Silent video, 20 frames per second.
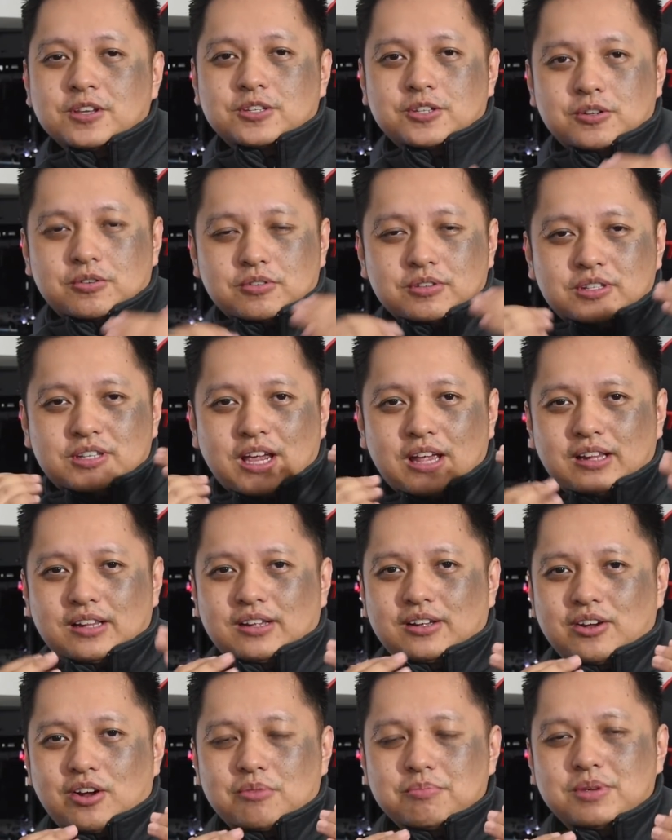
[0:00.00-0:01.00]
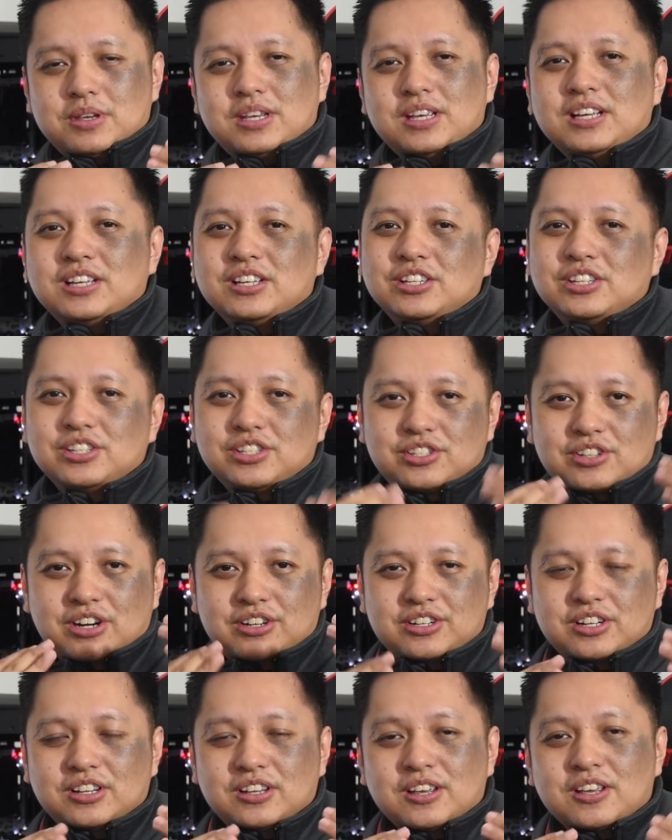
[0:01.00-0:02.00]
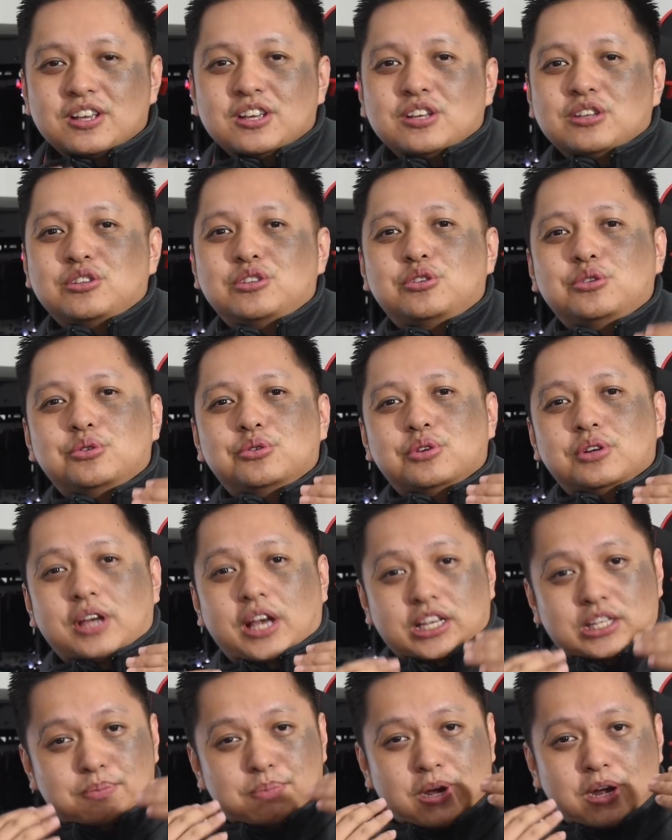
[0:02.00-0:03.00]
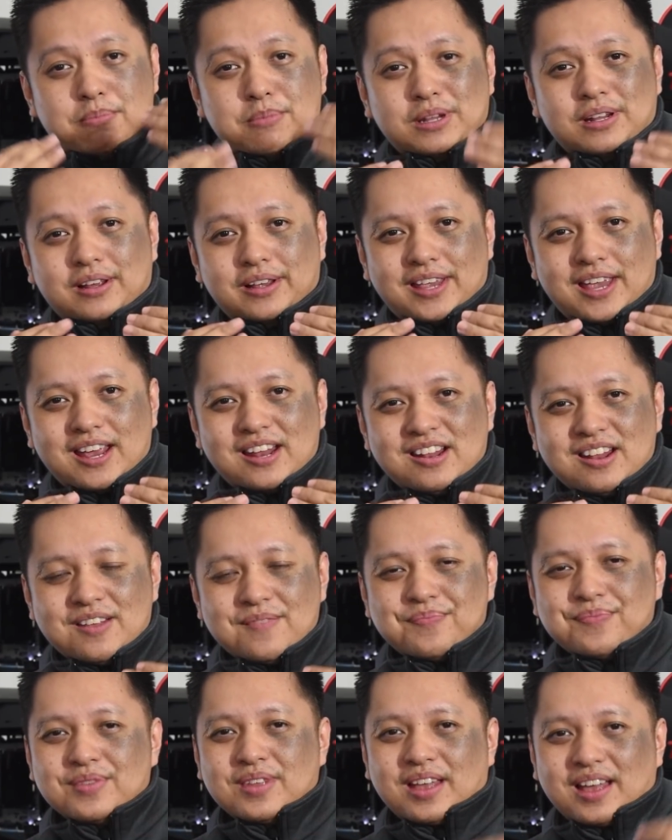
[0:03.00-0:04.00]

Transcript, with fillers: So that got me started to experiment again,